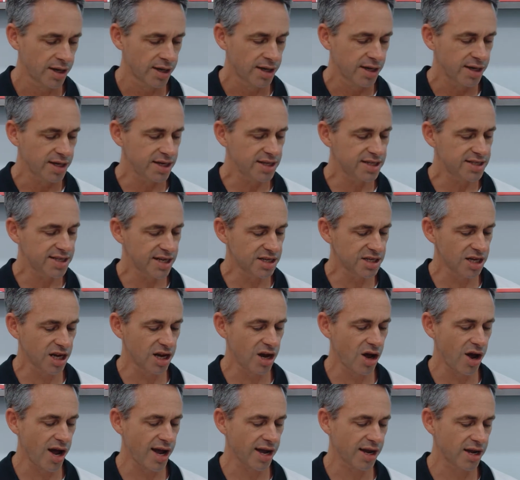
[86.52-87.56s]
He sent
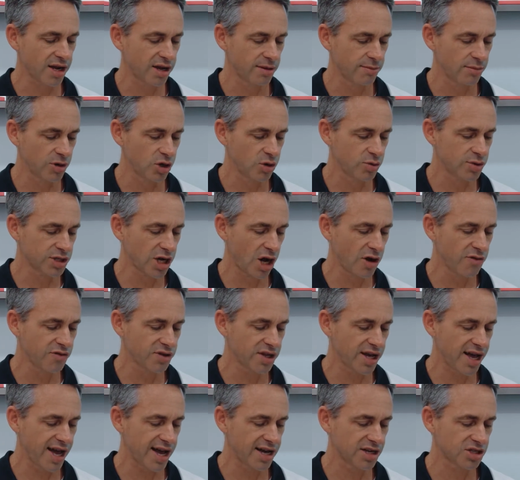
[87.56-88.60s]
Eliakim, who was over
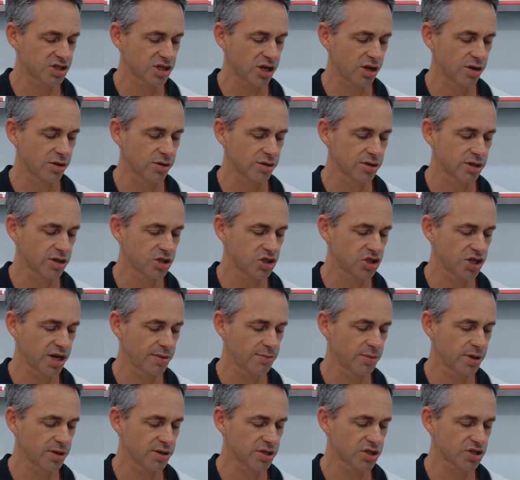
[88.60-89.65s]
the household,
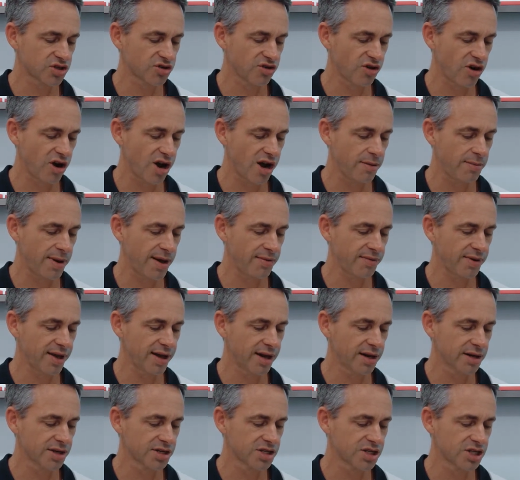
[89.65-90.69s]
Shebna the scribe, and the
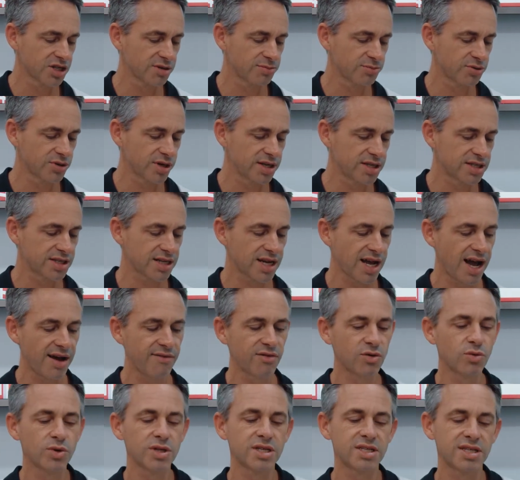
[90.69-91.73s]
elders of the priests,
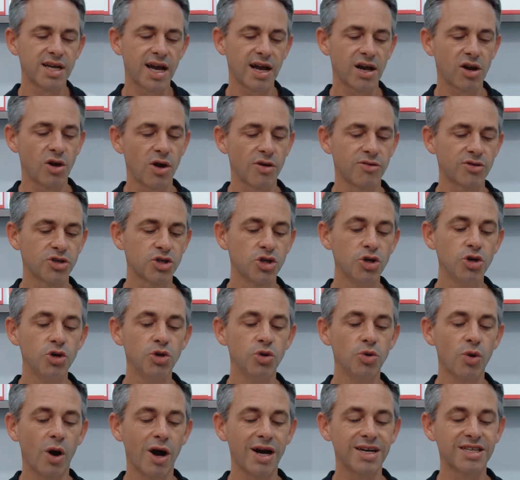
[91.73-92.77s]
covered with sackcloth,
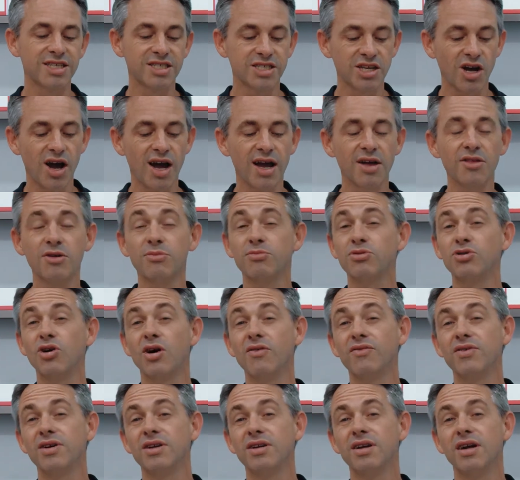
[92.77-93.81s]
to Isaiah the
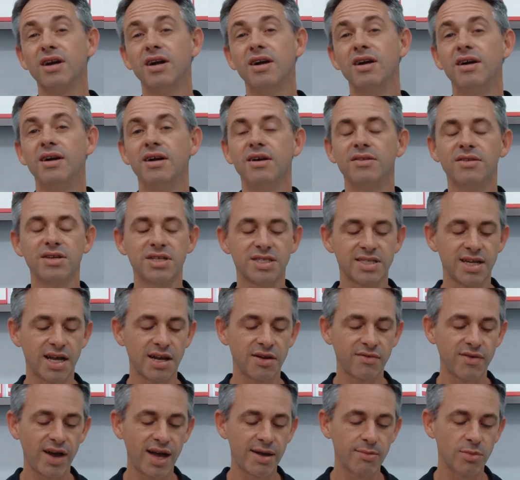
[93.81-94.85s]
prophet, the son
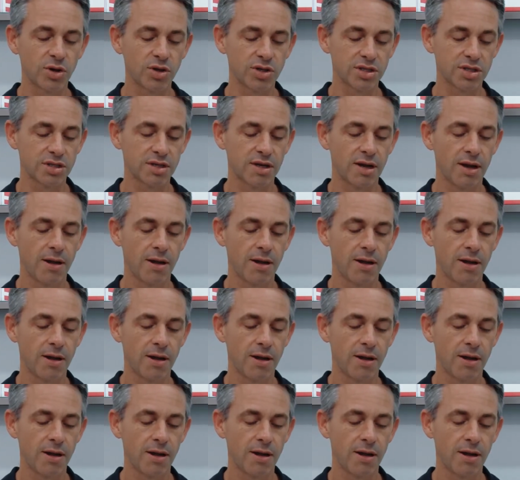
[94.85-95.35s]
of Amoz.